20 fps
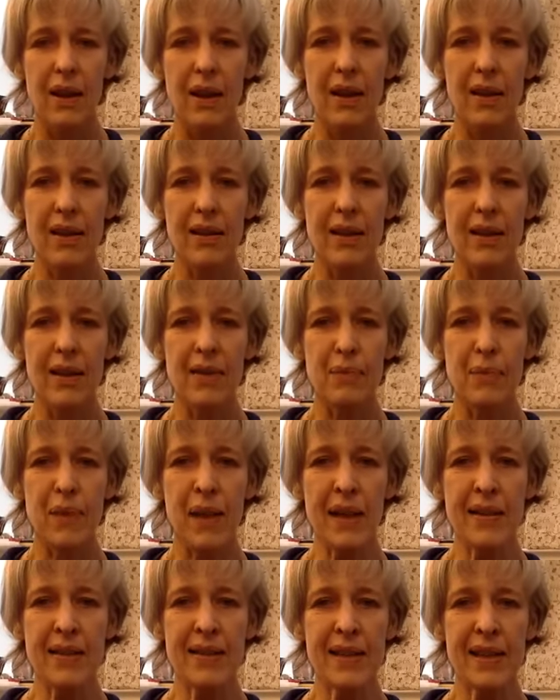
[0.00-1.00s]
And then
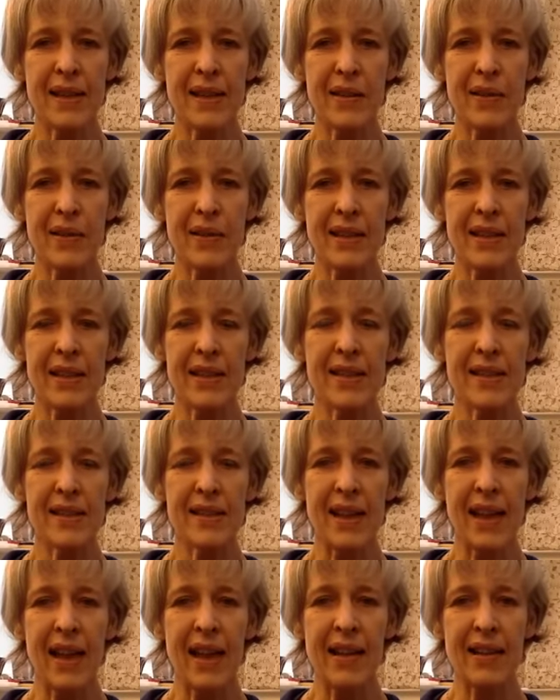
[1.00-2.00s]
bending your knees
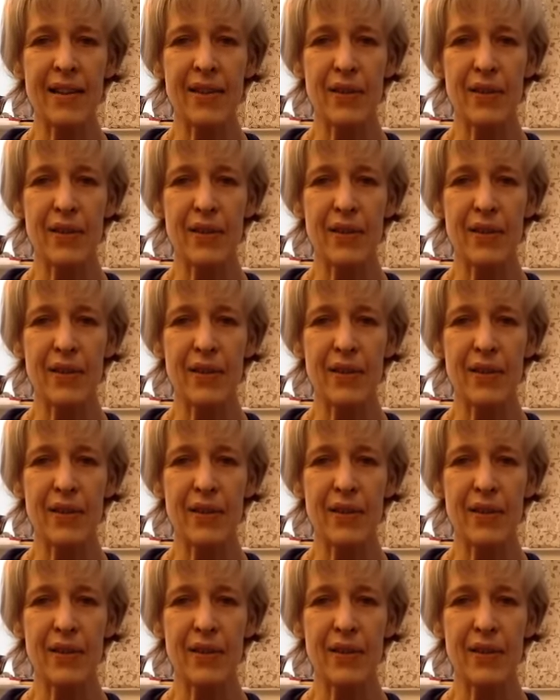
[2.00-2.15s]
again,